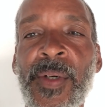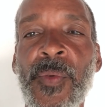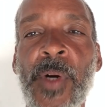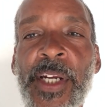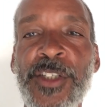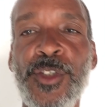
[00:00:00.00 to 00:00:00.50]

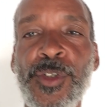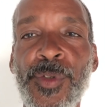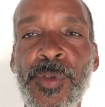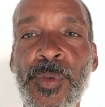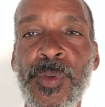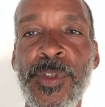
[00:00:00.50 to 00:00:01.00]
ready
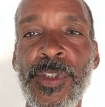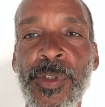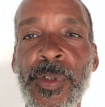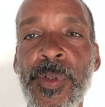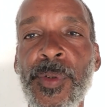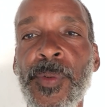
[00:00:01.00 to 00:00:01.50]
to show
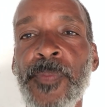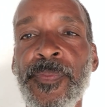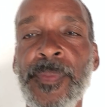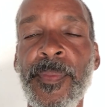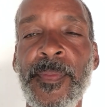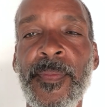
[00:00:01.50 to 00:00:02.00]
you
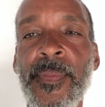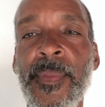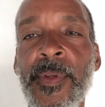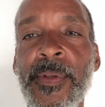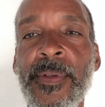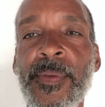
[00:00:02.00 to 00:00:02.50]

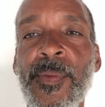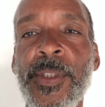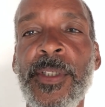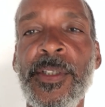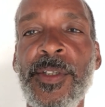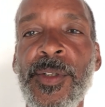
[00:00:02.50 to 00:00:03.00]

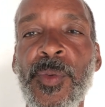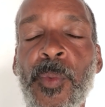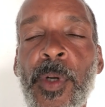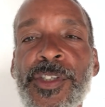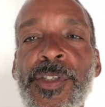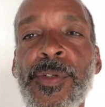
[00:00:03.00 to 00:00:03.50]
what to do
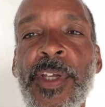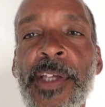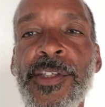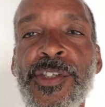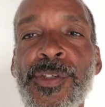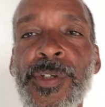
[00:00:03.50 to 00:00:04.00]
once you
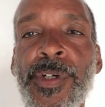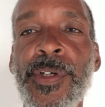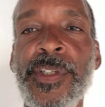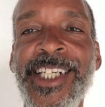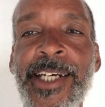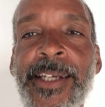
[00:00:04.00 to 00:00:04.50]
get
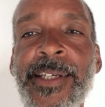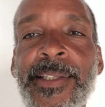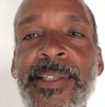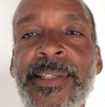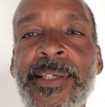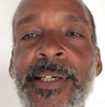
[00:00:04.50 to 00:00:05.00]
your ticket
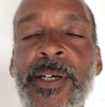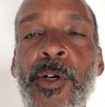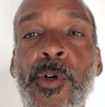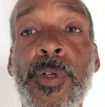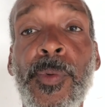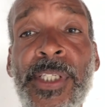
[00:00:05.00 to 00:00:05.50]

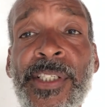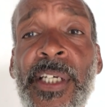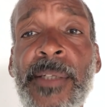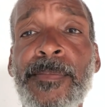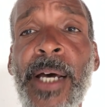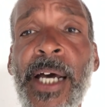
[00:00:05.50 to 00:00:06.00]
or your receipt